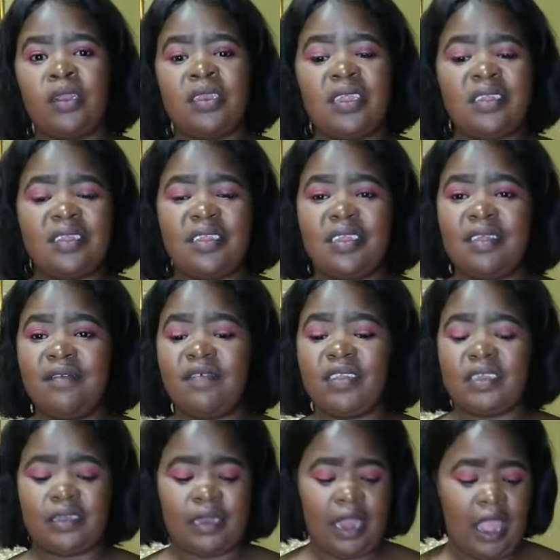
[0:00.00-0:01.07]
Doesn't give a
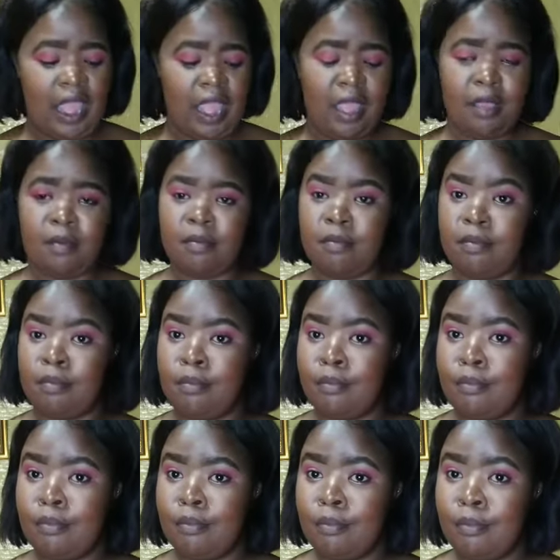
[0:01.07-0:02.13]
damn.
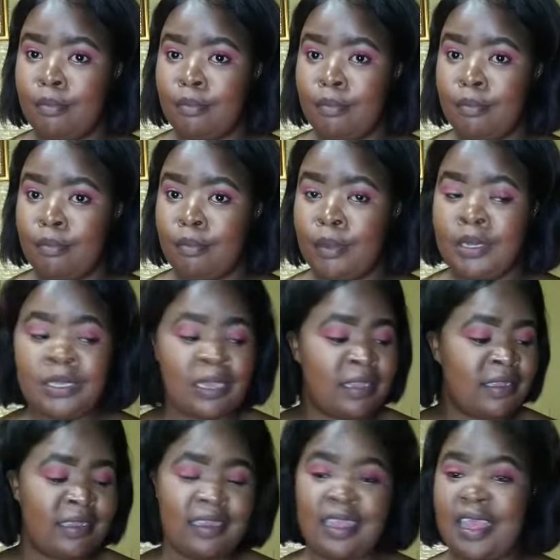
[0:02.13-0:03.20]

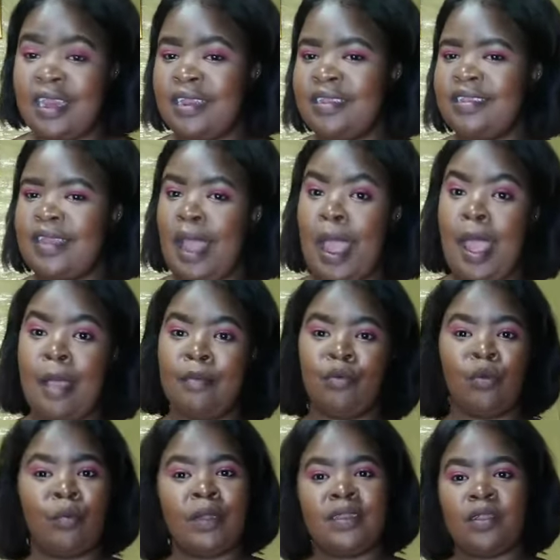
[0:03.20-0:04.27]
Doesn't care a damn,
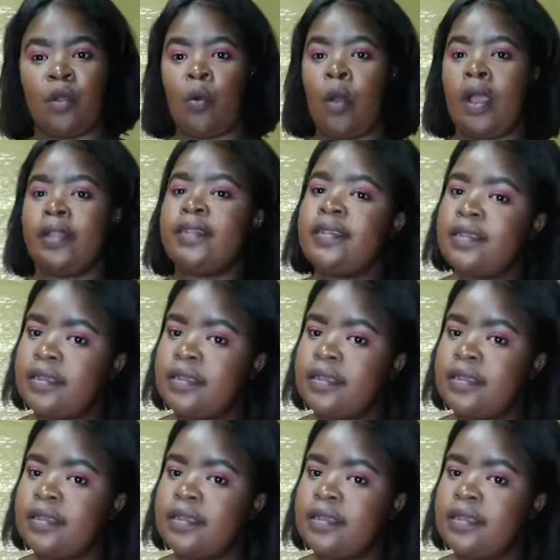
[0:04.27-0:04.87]
no matter what.